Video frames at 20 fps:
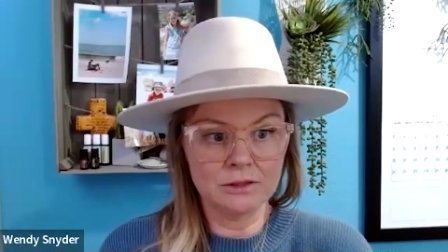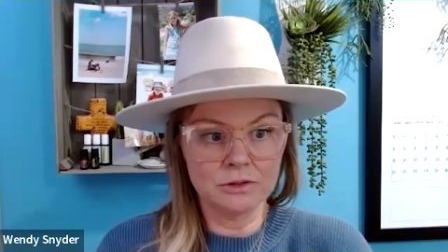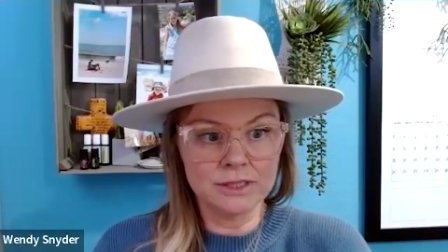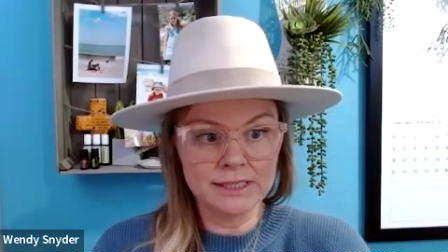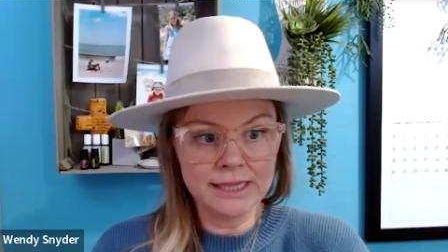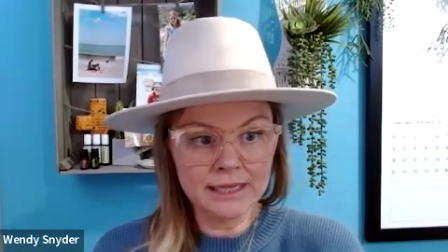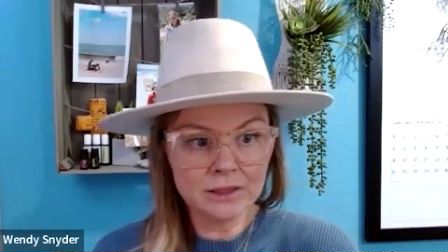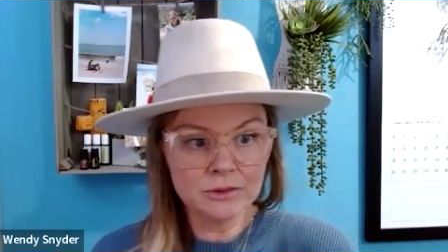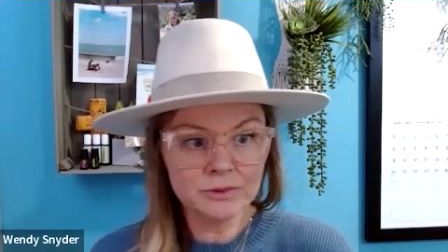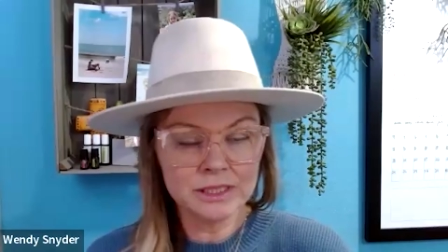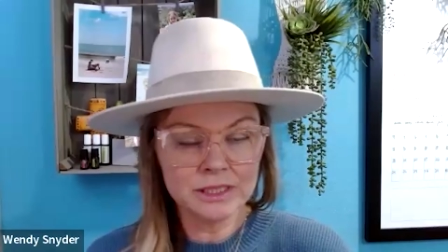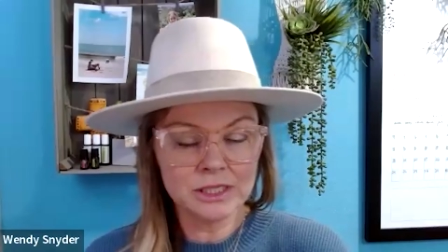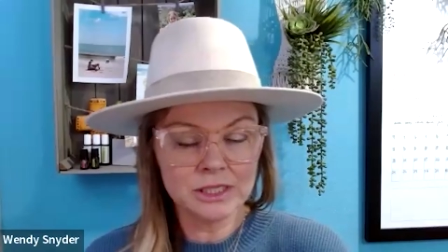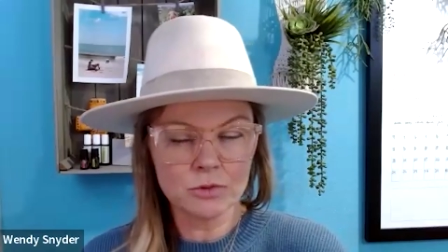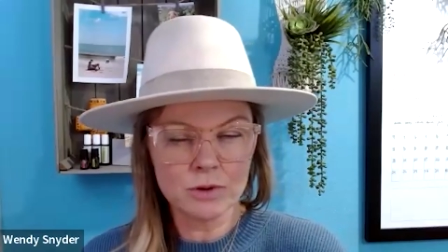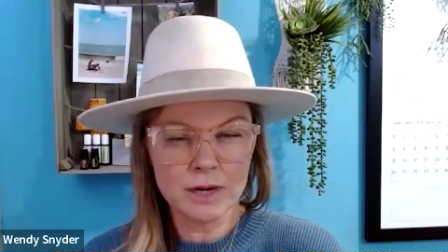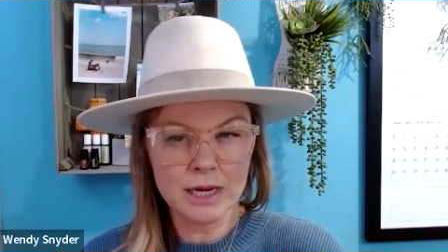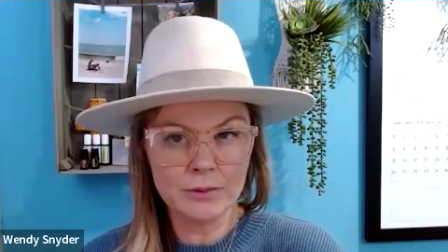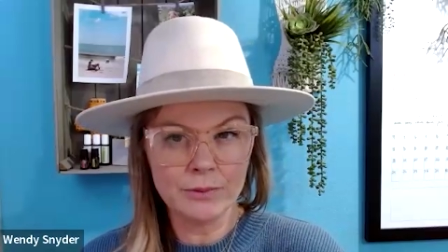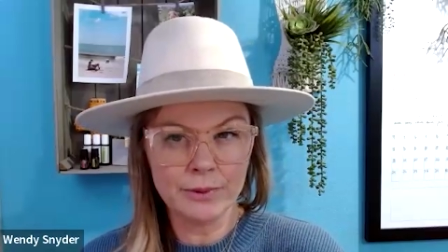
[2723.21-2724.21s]
So Stella was
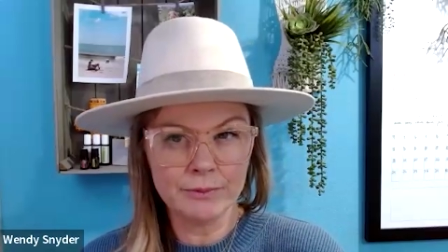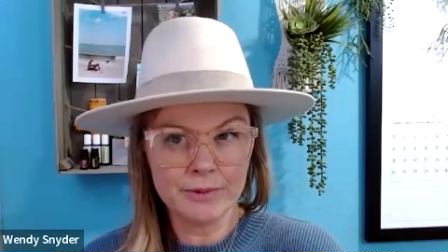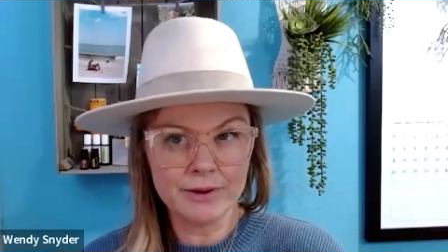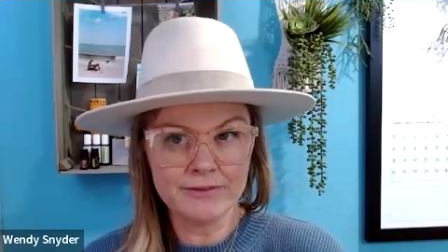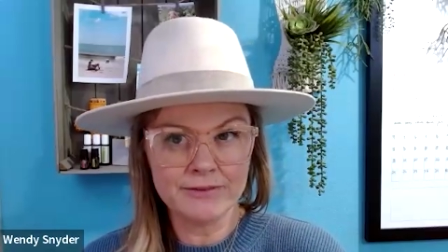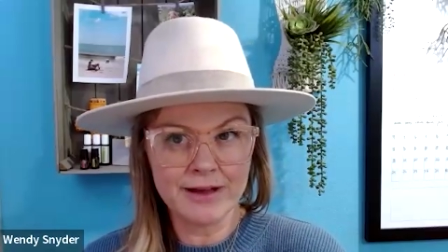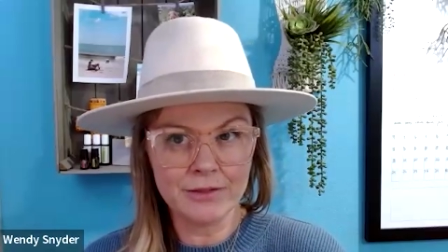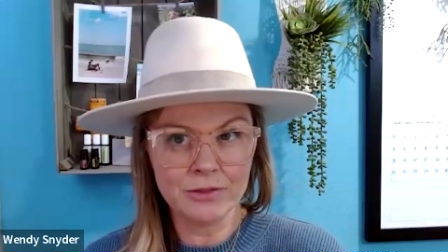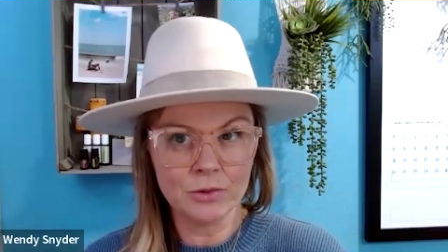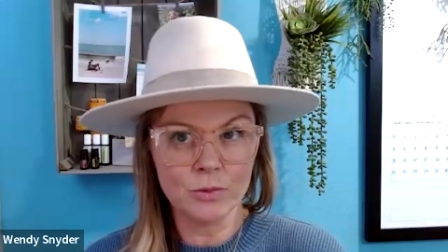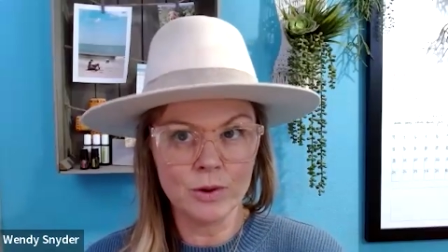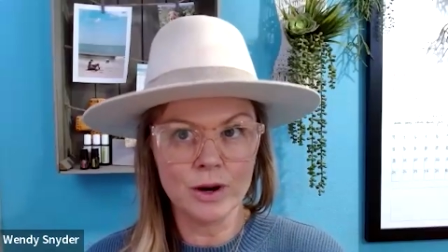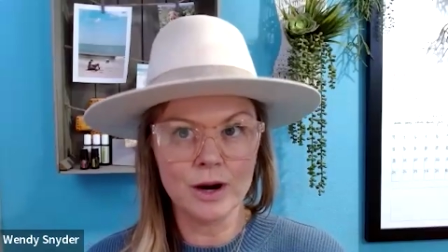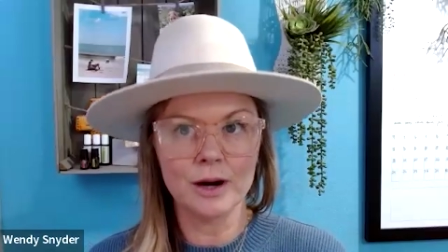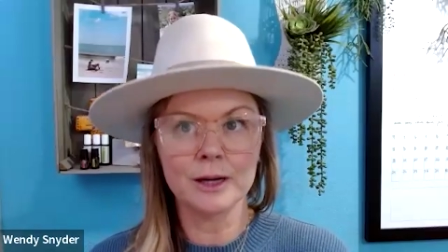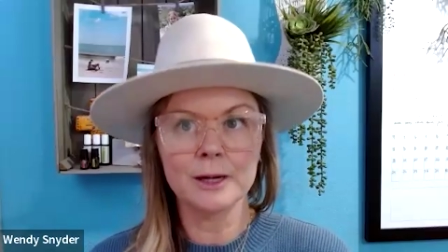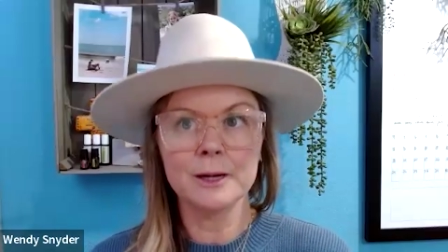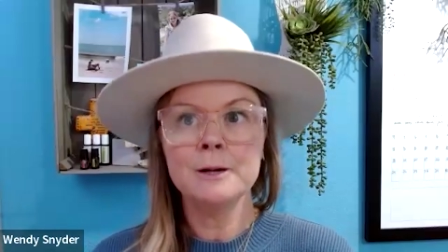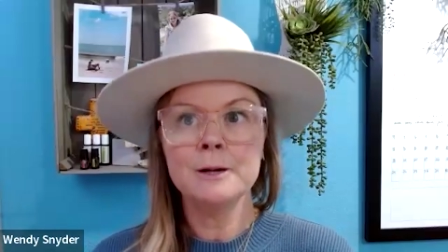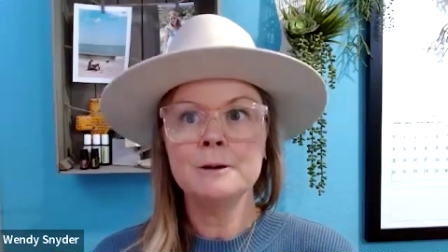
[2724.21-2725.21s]
3 when we found the
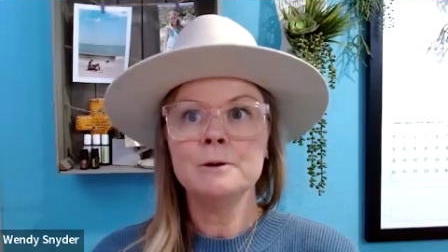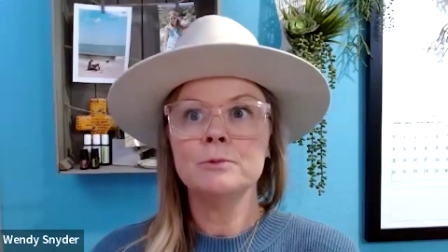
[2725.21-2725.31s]
work.